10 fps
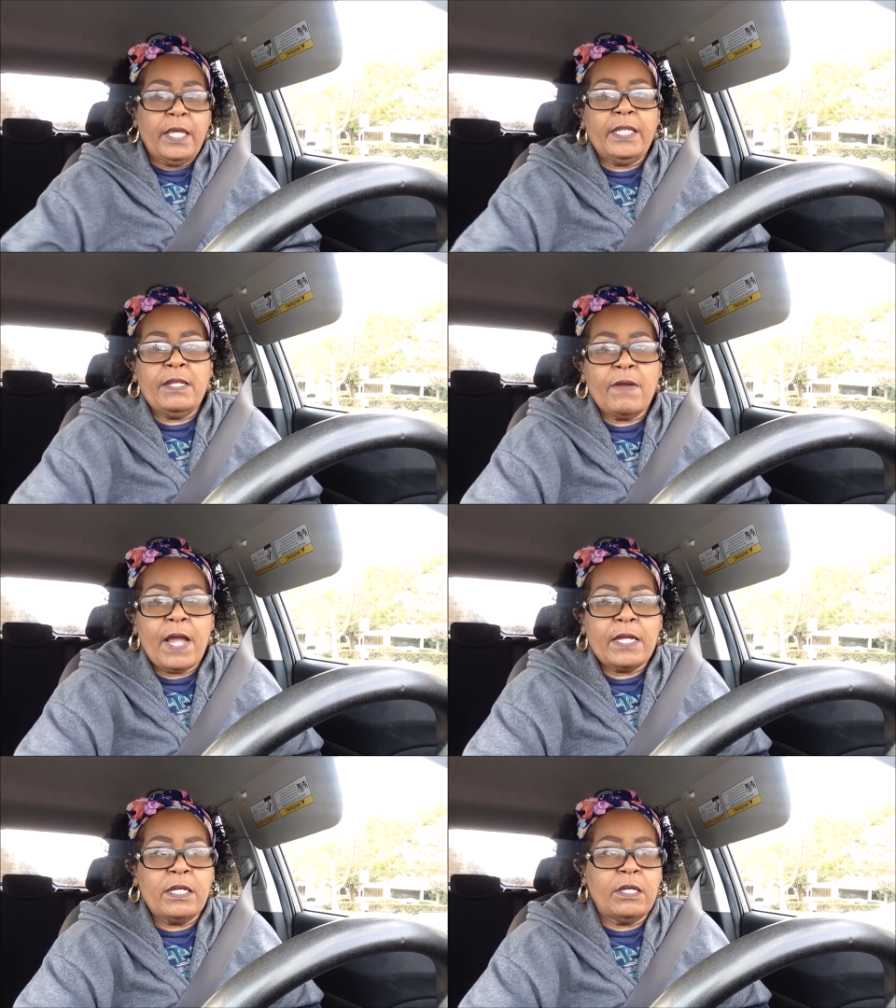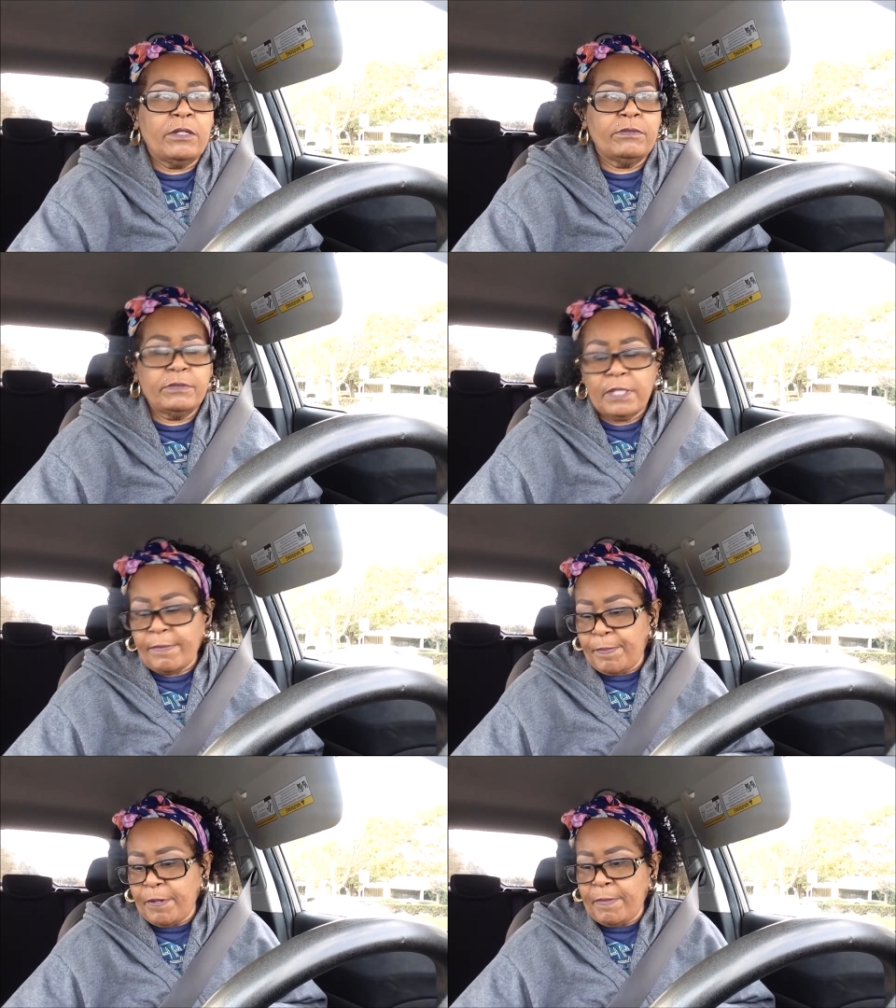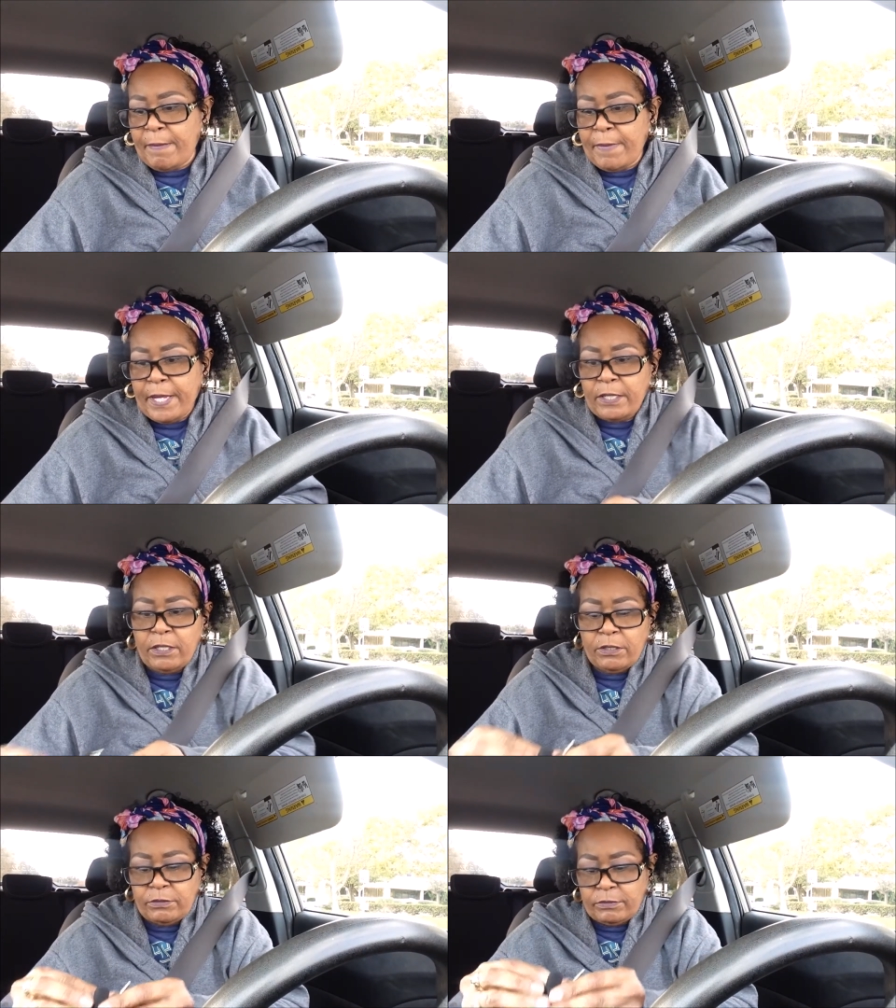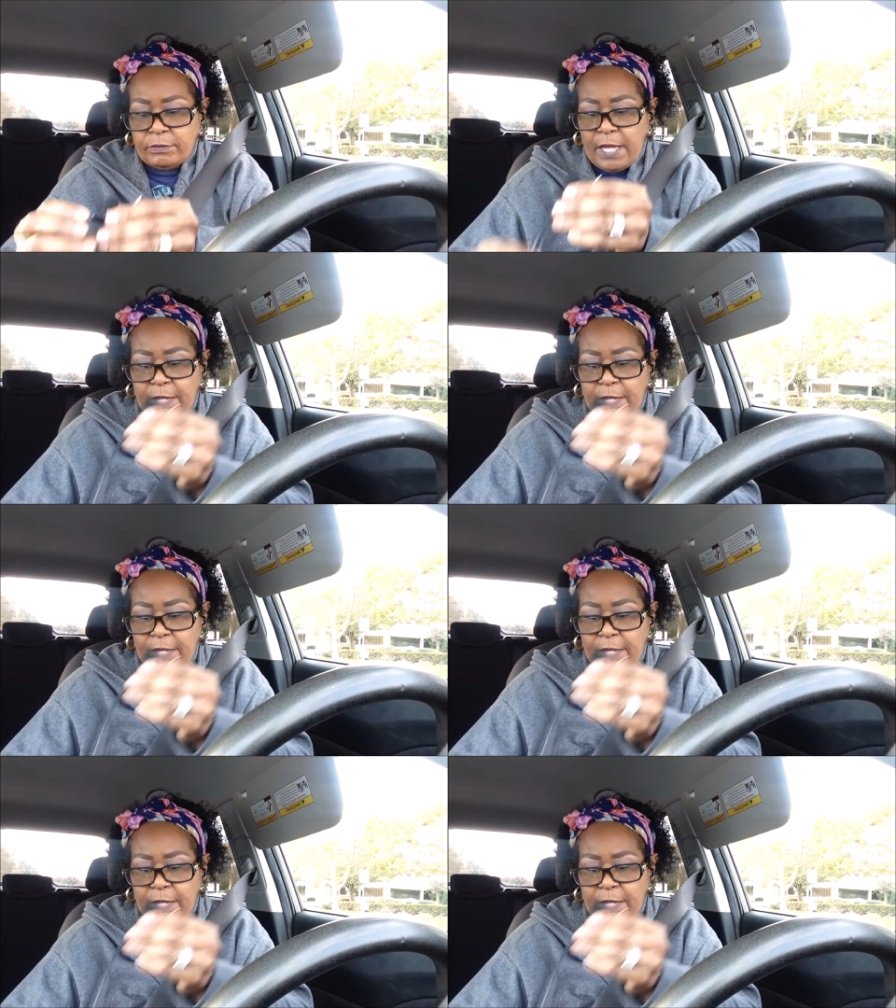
and here I go let me put my mic on